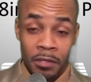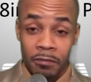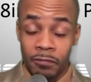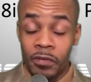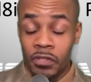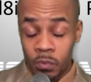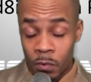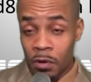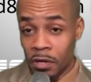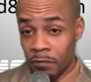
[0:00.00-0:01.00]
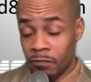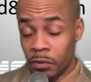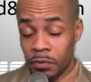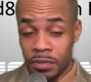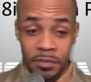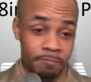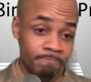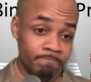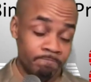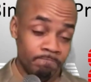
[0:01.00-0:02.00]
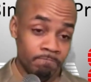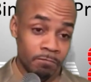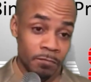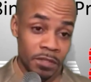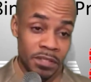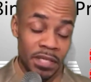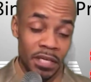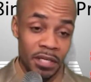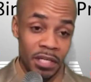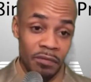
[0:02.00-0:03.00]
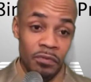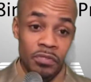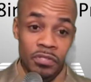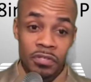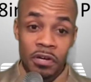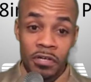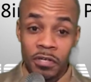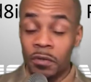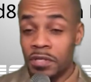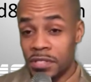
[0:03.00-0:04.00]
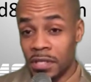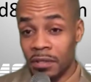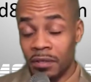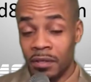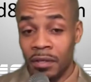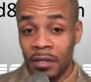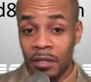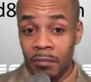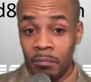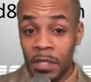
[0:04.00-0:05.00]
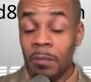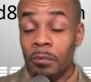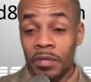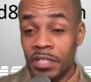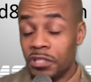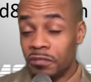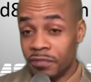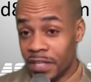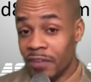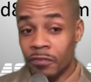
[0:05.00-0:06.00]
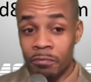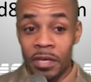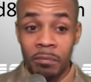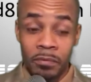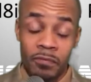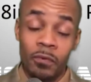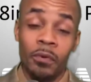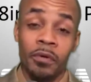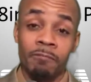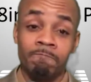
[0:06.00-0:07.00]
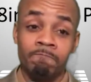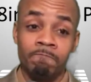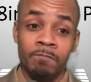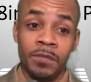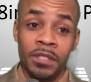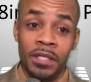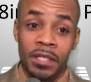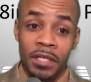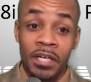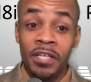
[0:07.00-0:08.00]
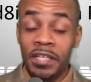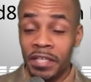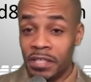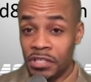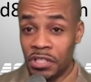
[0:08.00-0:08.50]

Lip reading: Now, the first warning, folks, is that if you start noticing people that you've never met before hugging and